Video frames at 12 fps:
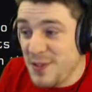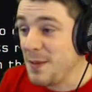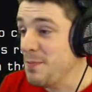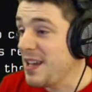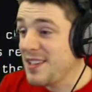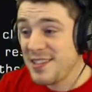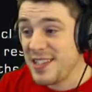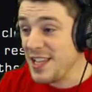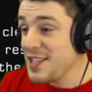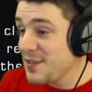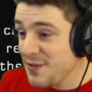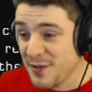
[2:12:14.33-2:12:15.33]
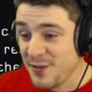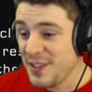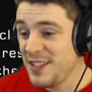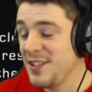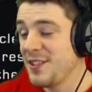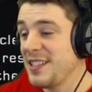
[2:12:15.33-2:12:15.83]
It makes sense for
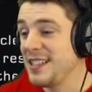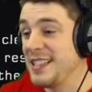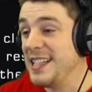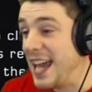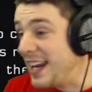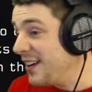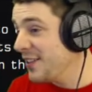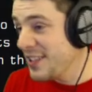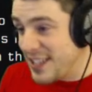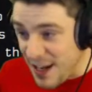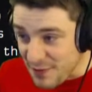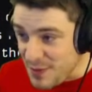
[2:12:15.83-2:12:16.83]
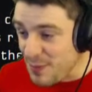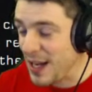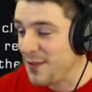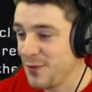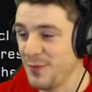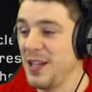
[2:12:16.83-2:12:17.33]
Frontier to get it on every
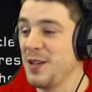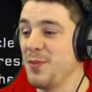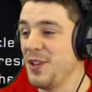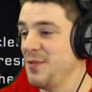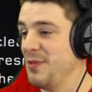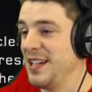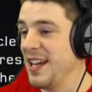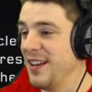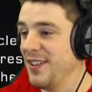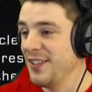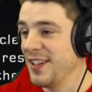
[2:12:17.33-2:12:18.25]
platform they could possibly get it on.